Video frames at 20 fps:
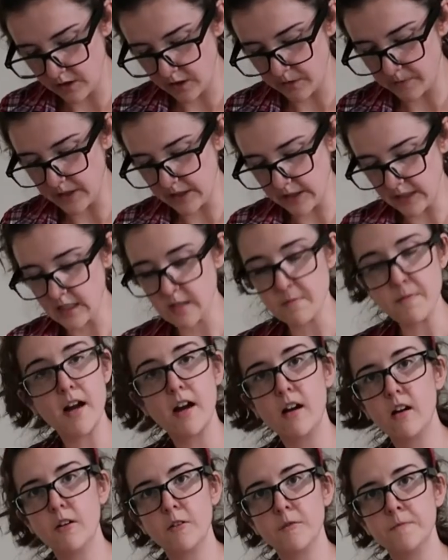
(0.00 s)
So I really
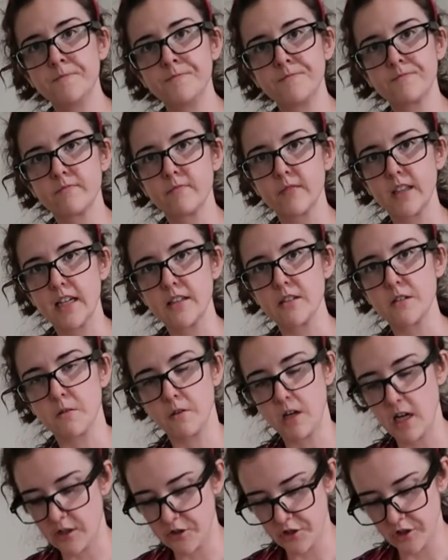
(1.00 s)
smell that
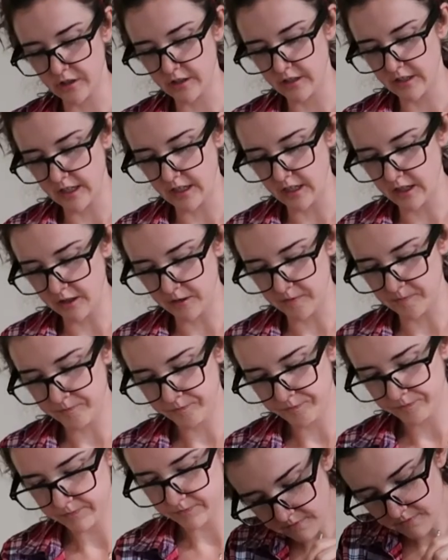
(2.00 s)
sriracha in here,
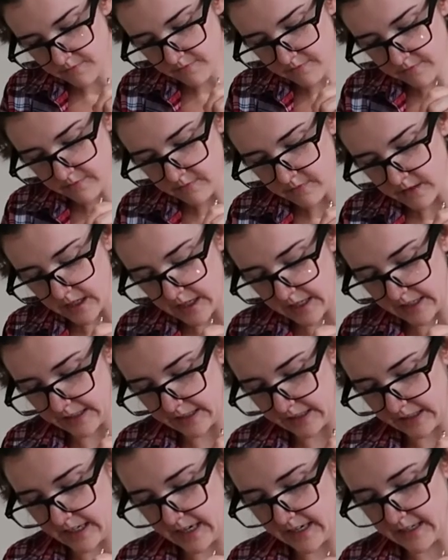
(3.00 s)
and I
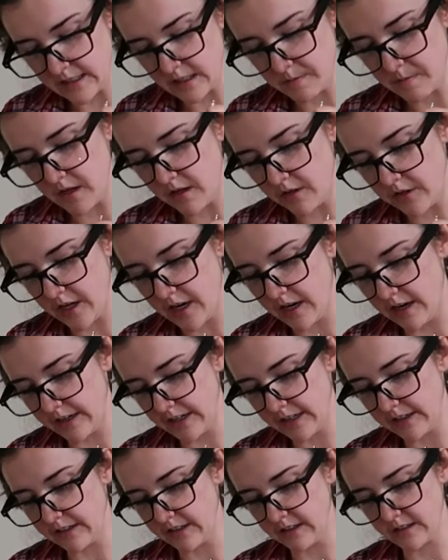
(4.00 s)
can kind of smell the
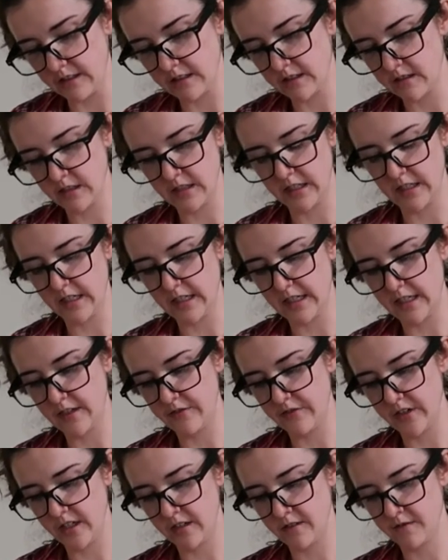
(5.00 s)
honey that's gonna
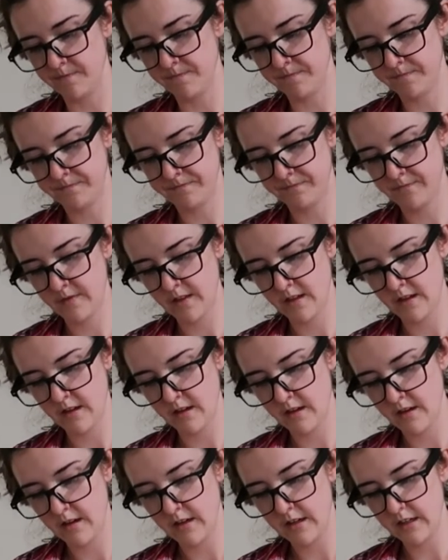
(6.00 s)
even
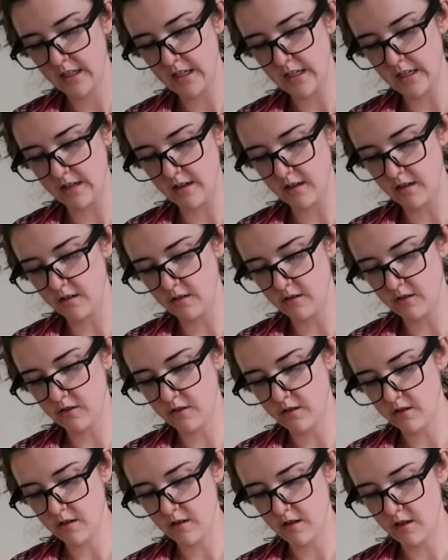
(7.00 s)

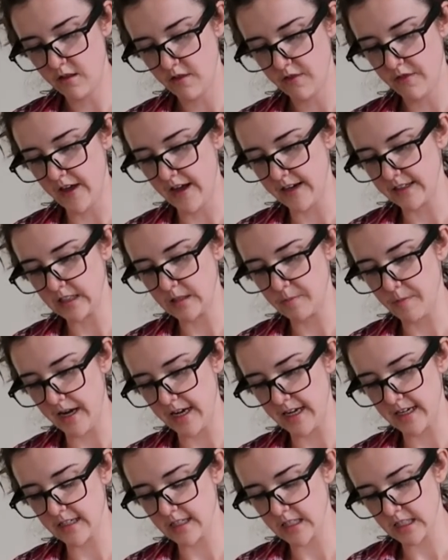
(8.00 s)
keel that
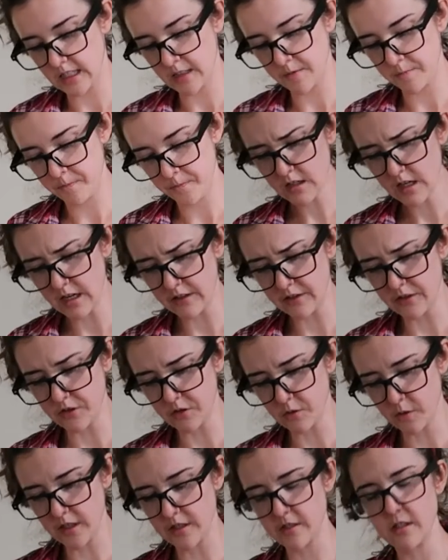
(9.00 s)
spice, and the
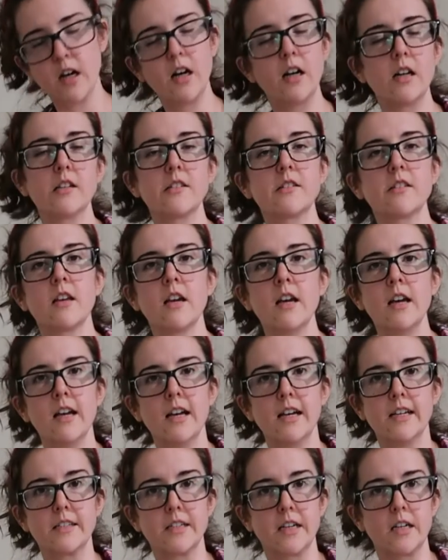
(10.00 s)
soy sauce
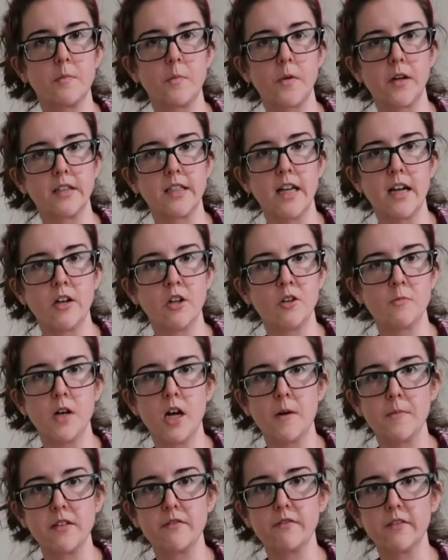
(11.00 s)
is gonna bring that
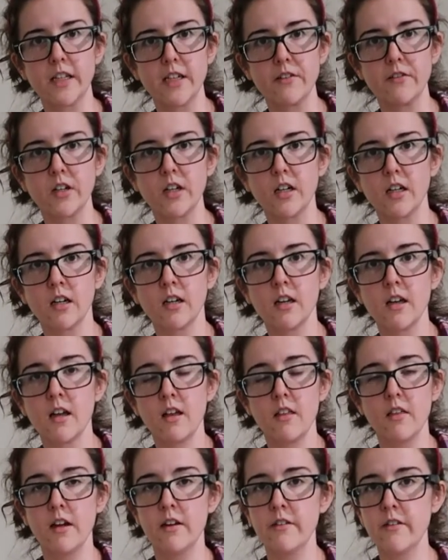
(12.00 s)
umami flavor,
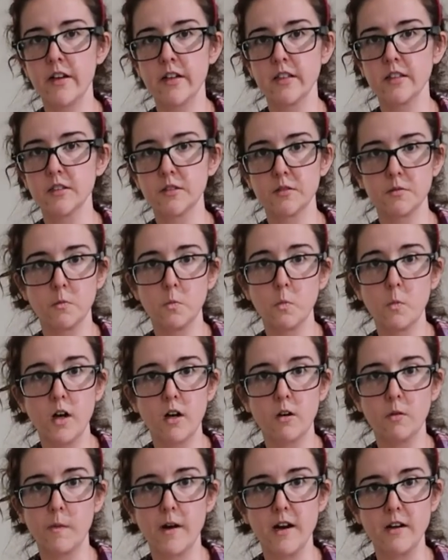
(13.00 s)
that nice
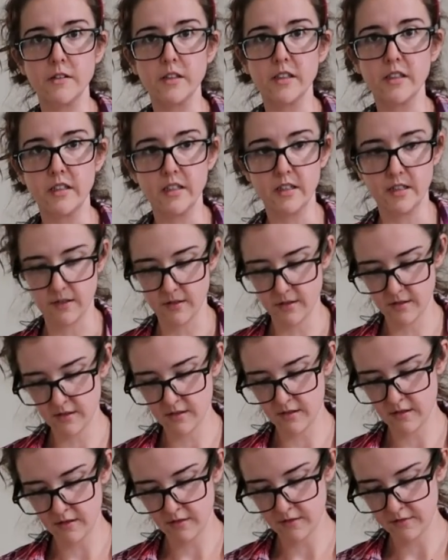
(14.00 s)

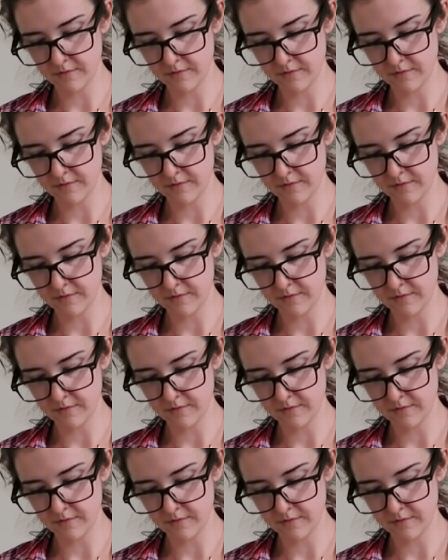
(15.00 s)
well-roundedness.